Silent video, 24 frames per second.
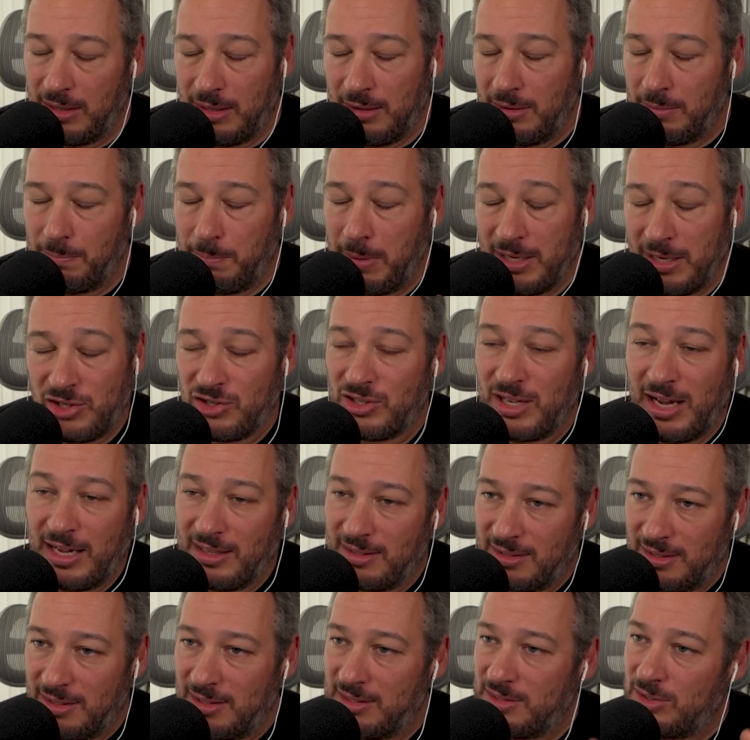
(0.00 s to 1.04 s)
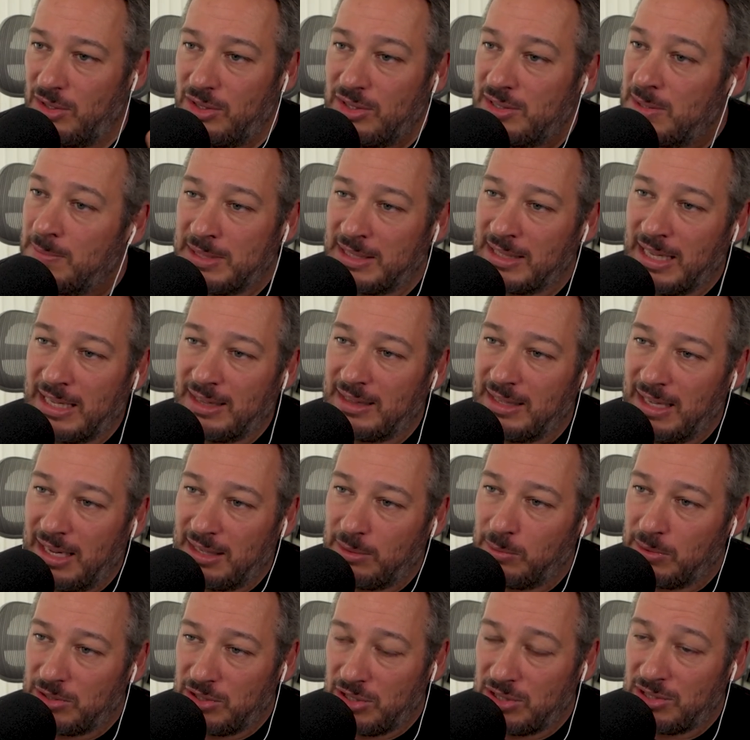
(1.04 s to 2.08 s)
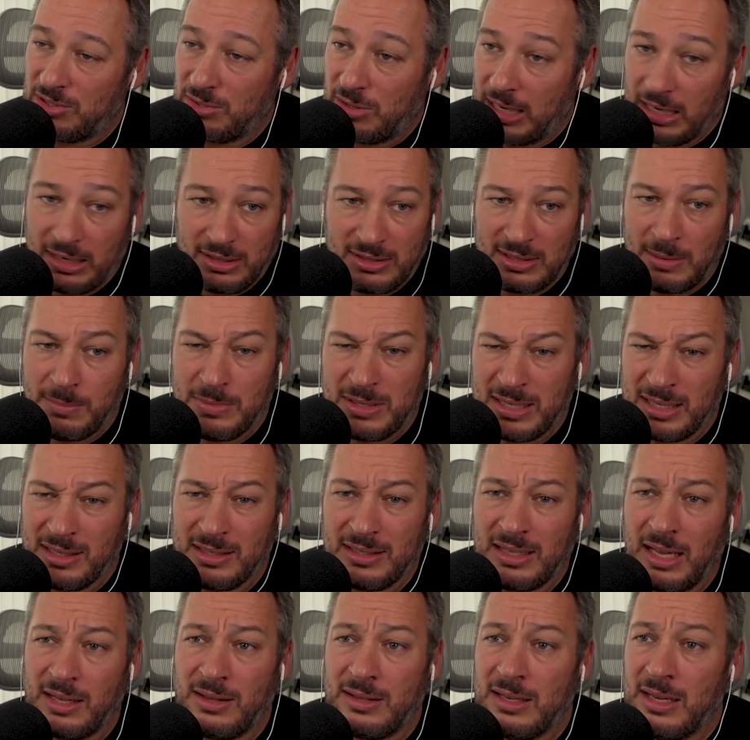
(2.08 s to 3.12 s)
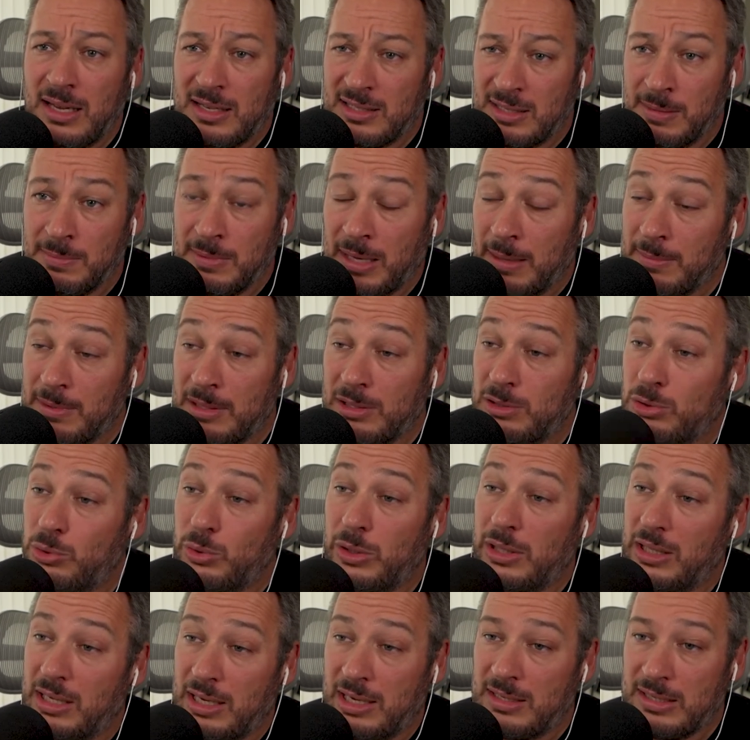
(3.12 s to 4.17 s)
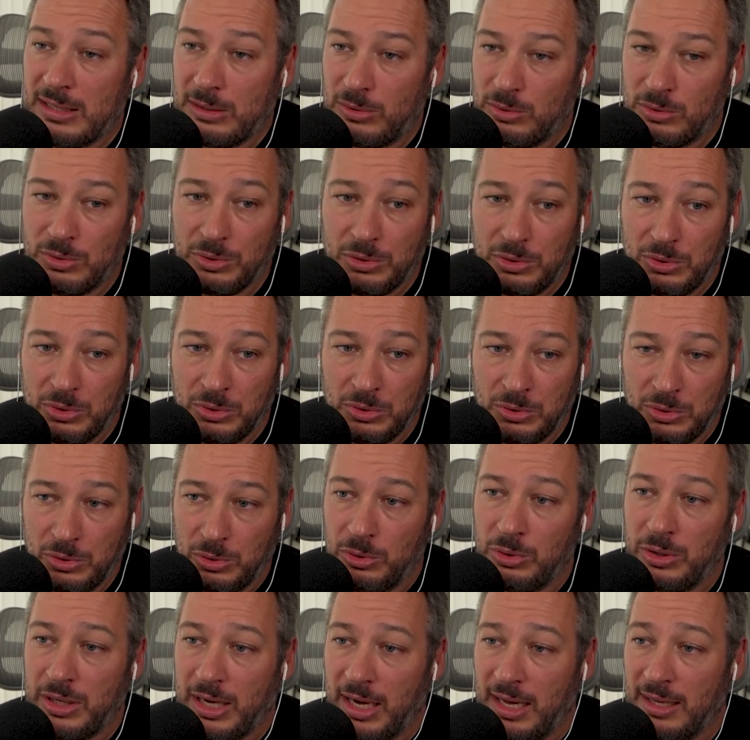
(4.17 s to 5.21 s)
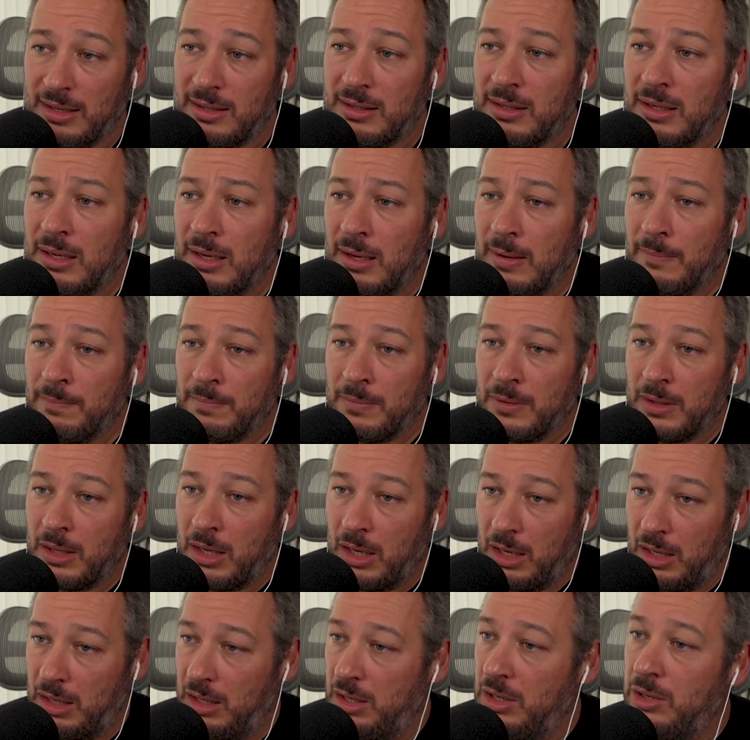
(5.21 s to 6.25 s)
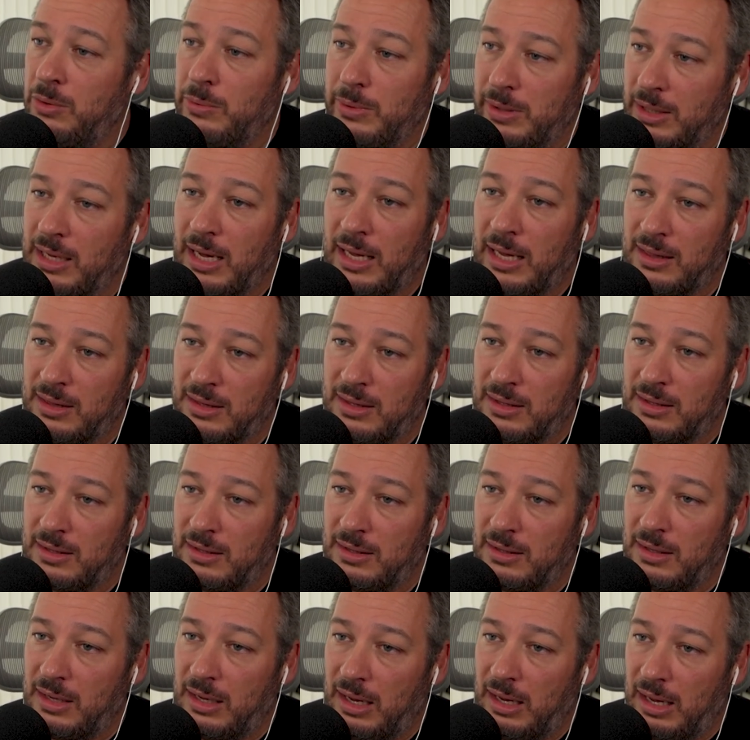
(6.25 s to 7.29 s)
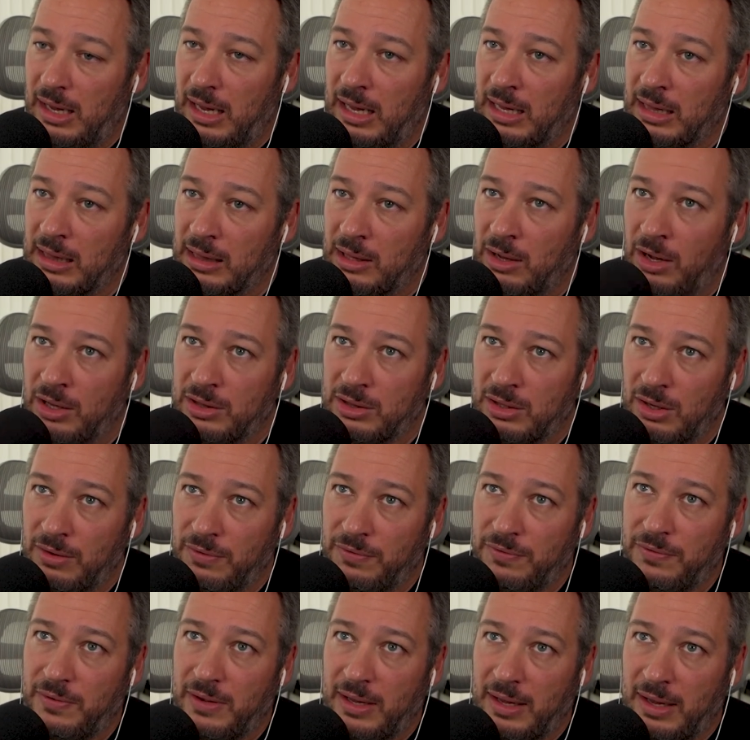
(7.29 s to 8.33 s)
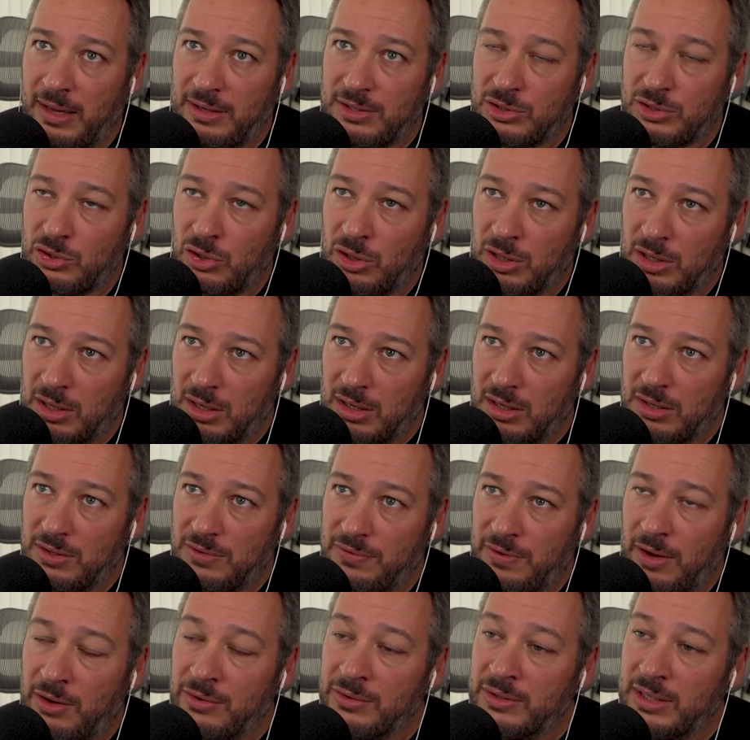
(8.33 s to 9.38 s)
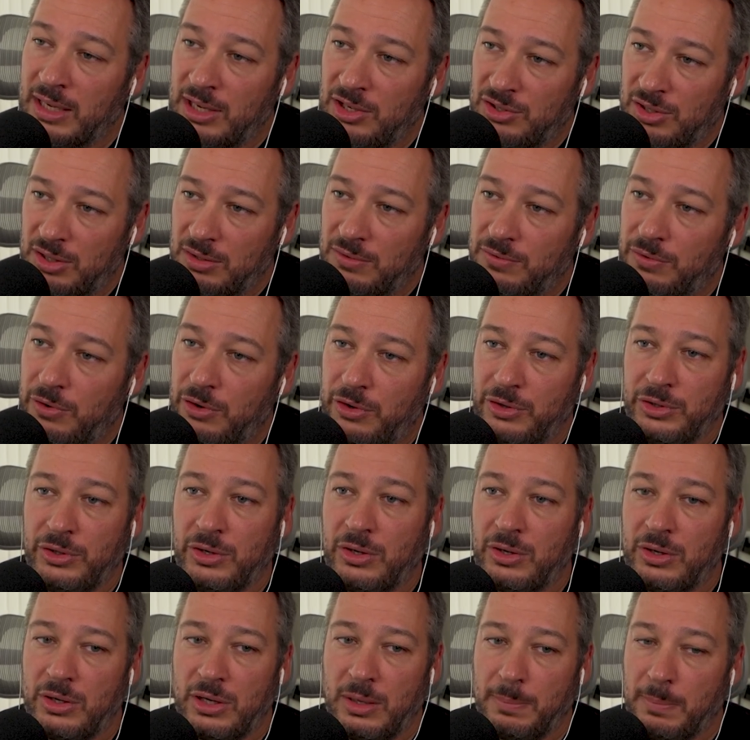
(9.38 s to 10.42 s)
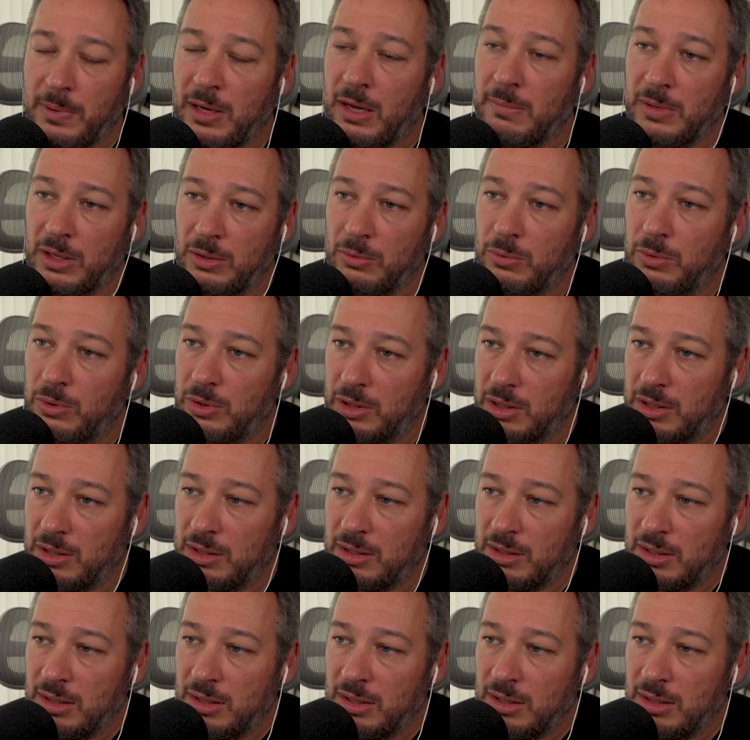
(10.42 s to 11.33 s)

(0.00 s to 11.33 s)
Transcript: page titles or something like that, which is like something that sometimes is really easy to look at, you will get a lot of a stronger foundation for your upcoming work.